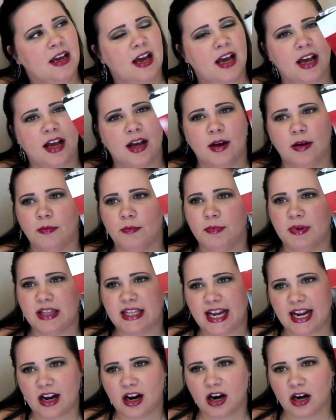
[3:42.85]
but
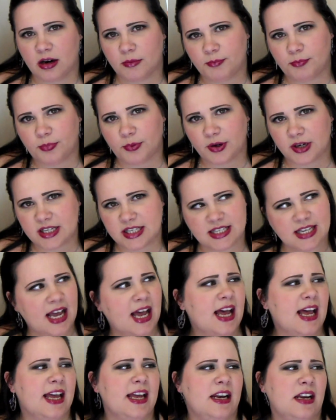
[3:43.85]
they are
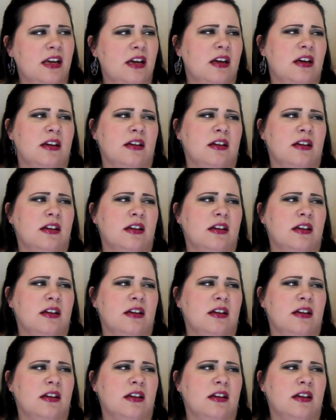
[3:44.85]
Brookside